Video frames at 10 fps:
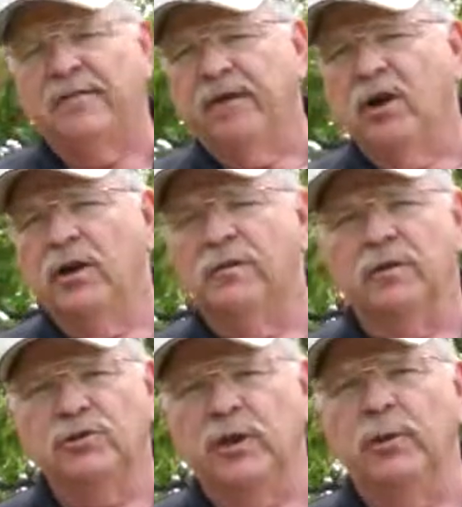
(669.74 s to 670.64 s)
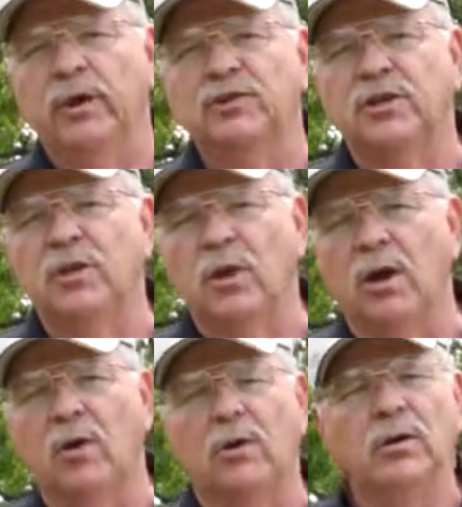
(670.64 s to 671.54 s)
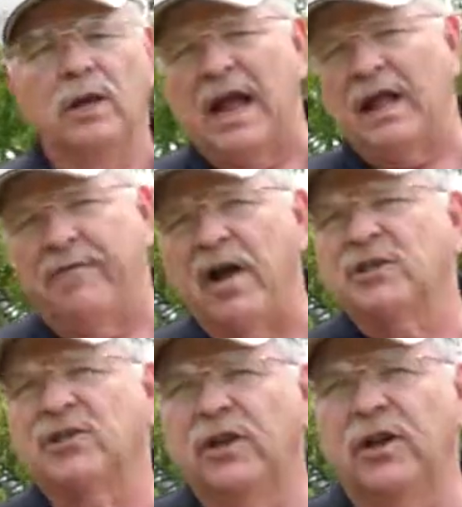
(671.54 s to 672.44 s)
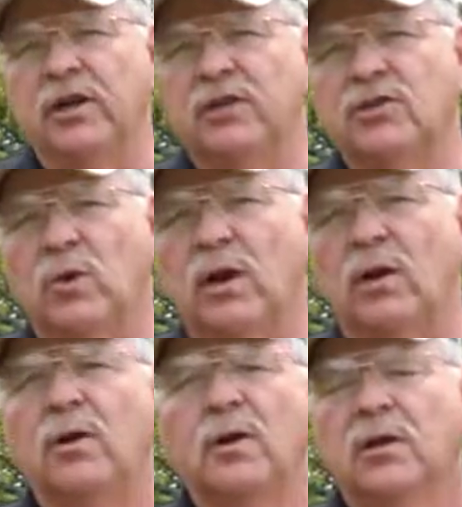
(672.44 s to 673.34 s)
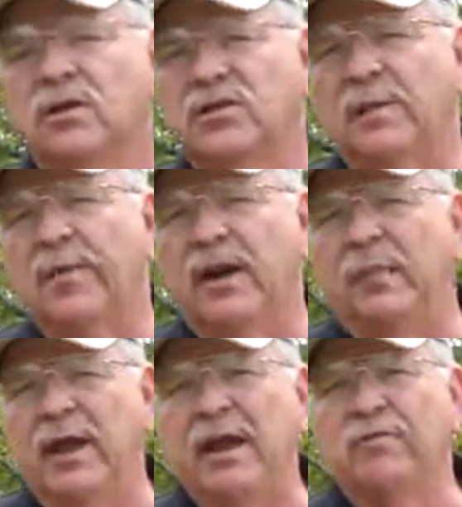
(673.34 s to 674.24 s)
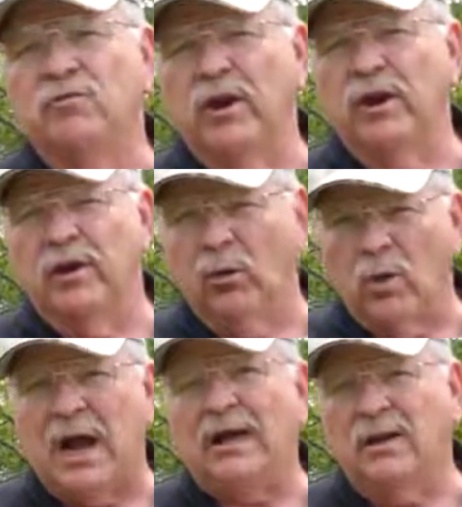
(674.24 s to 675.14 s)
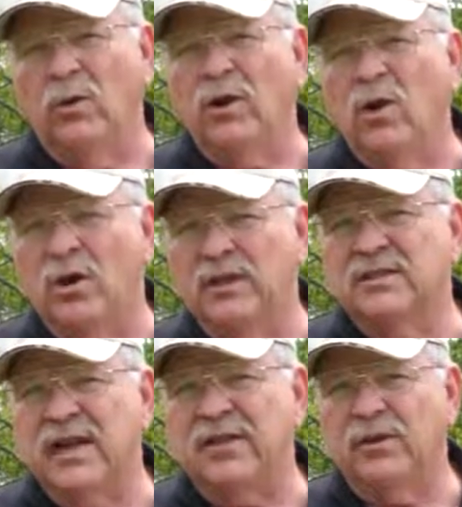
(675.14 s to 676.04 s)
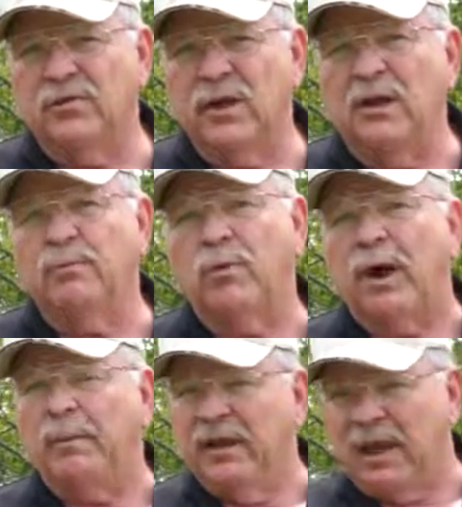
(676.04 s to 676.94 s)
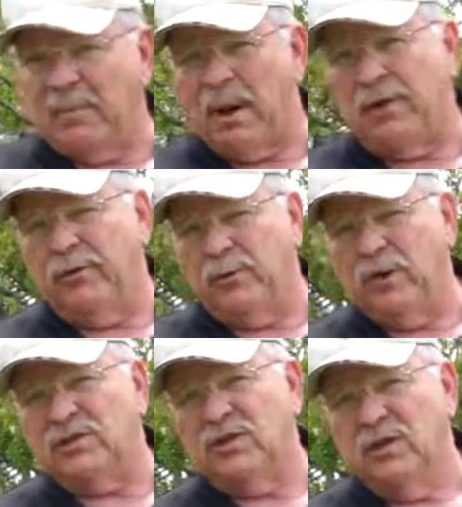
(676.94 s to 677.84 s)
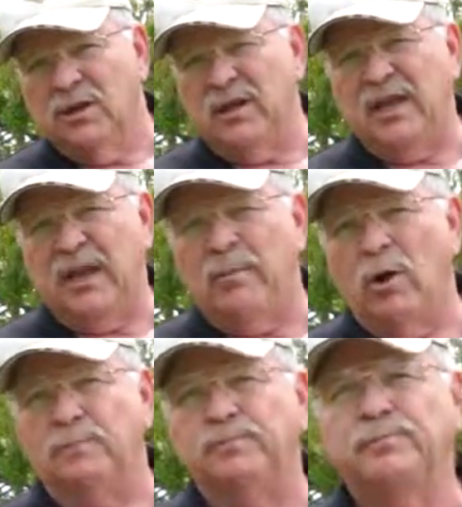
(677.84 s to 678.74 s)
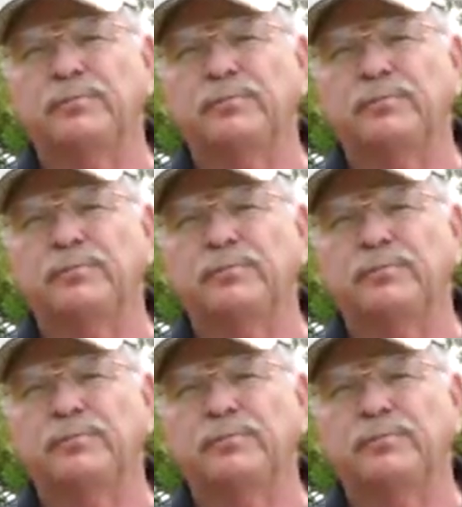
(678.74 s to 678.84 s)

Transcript: of area for tree roots to grow, lack of oxygen in the soil, something that may have triggered a rot going on inside the tree, probably came out of the roots and came on.